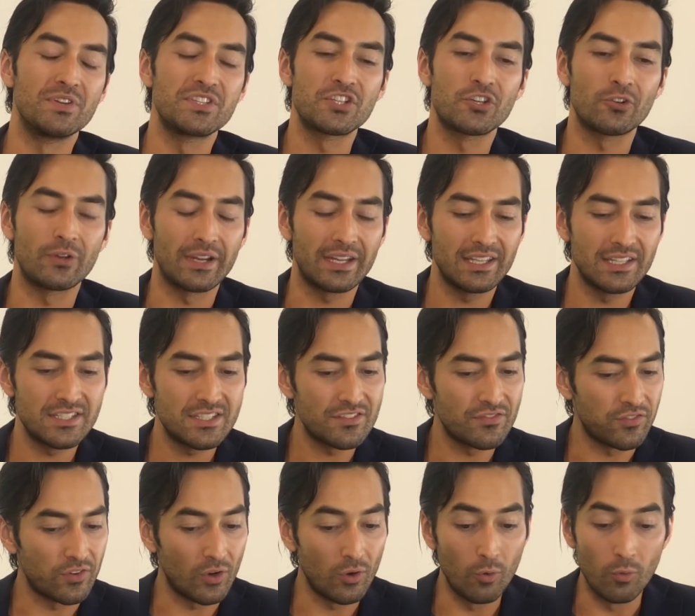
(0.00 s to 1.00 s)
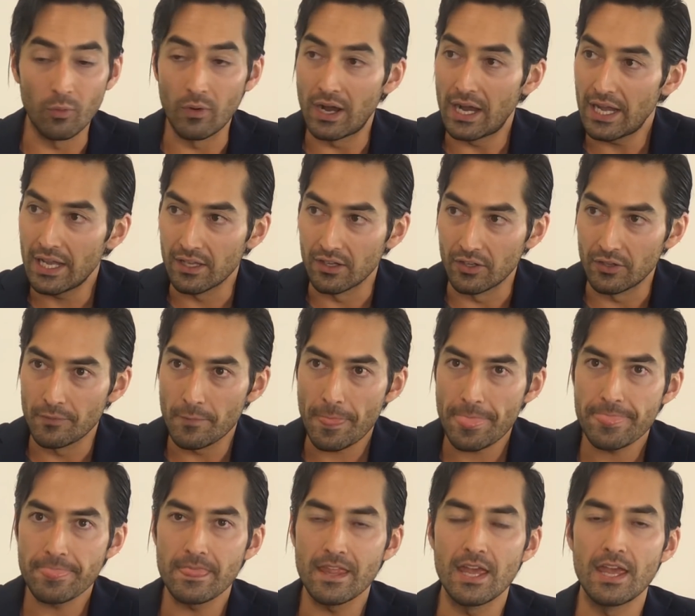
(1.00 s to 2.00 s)
was crickets for a while,
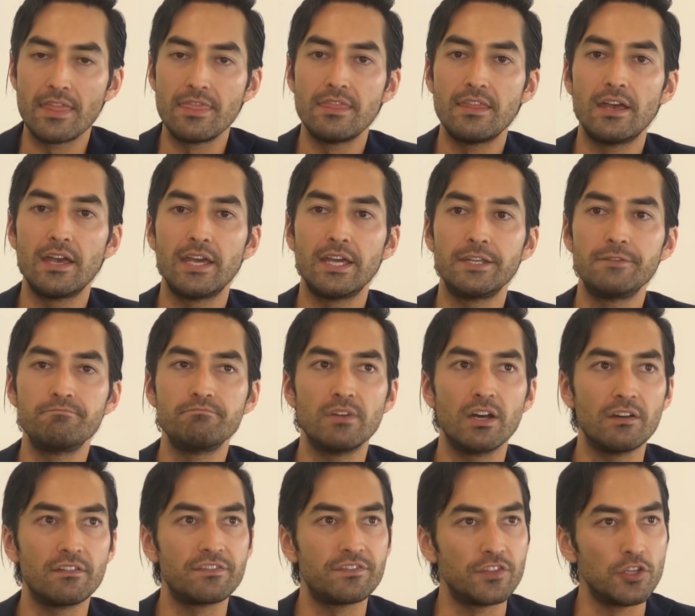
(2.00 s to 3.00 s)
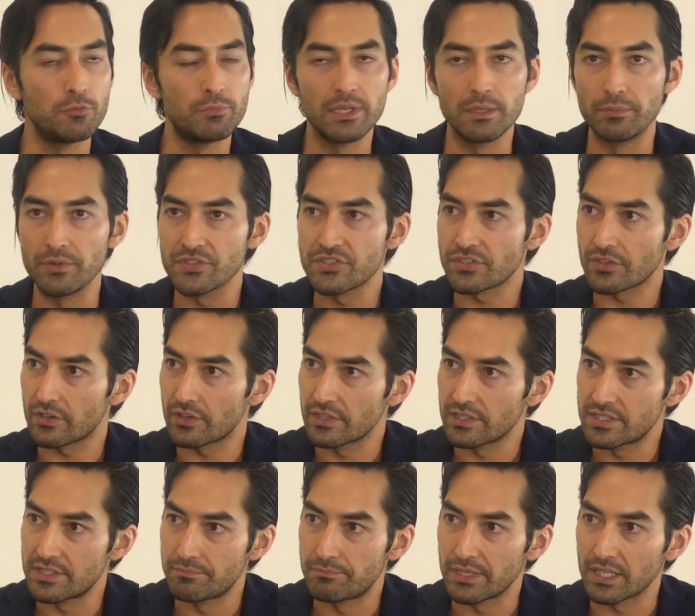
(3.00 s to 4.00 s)
and then a few people
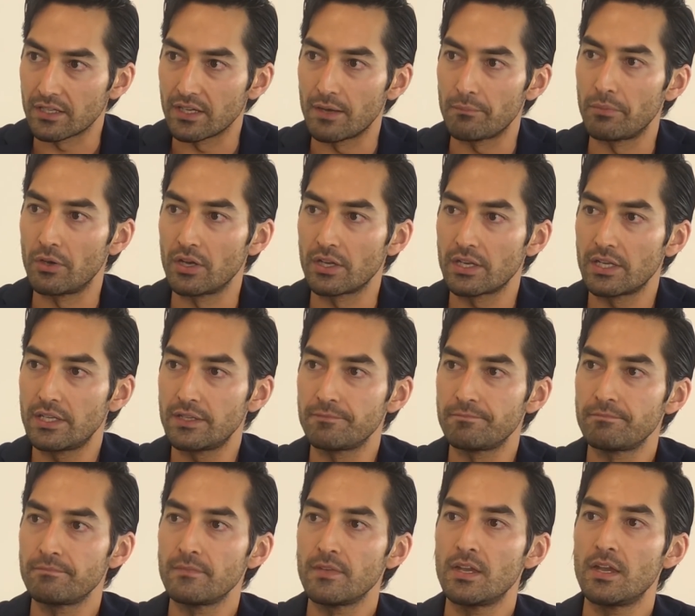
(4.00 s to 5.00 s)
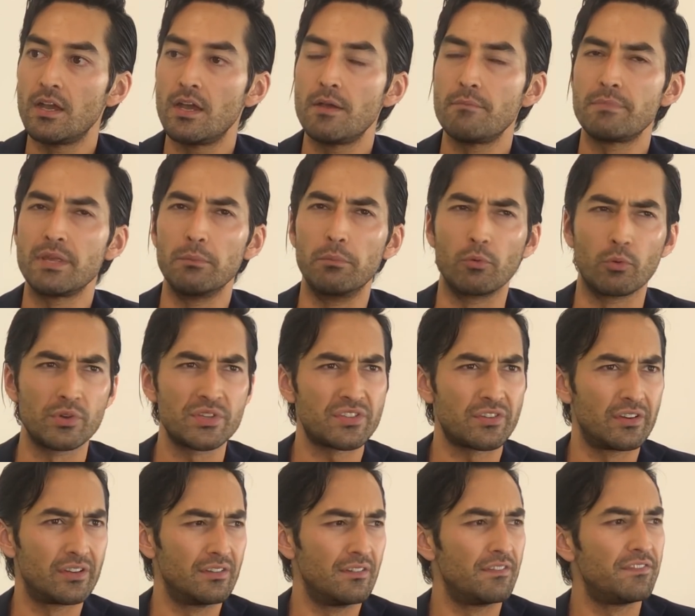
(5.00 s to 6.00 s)
started to pick up on it. People were
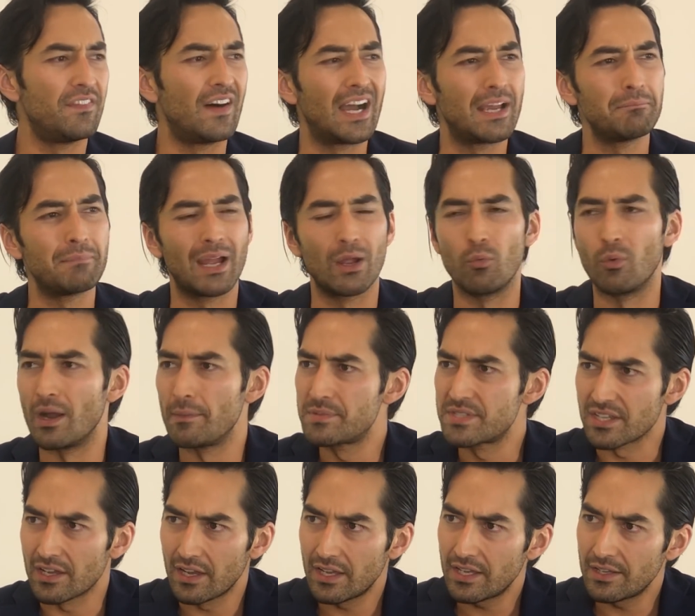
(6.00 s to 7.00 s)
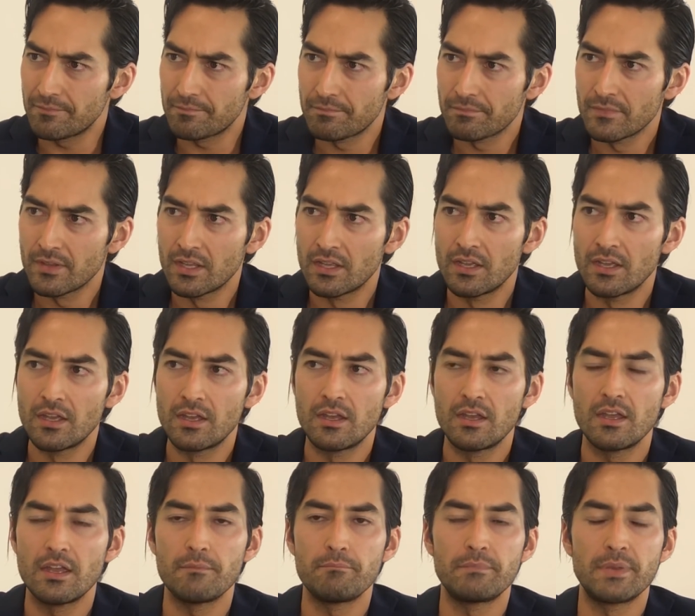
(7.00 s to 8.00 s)
starting to find my website.
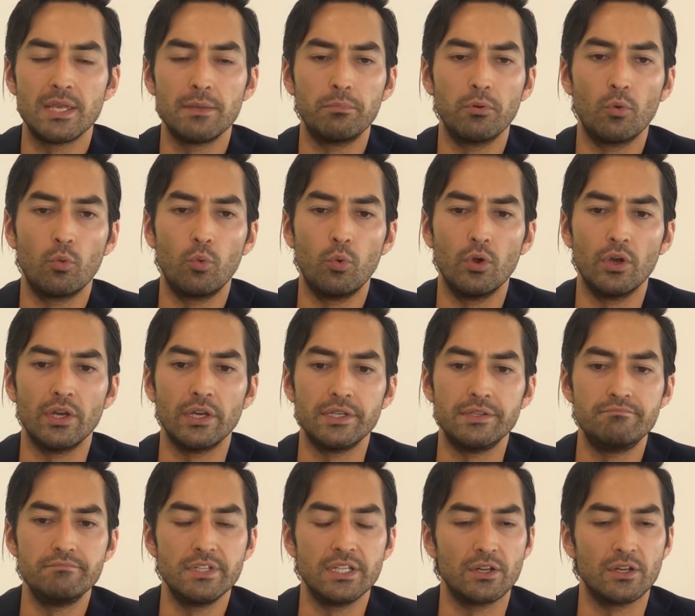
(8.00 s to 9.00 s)
People would,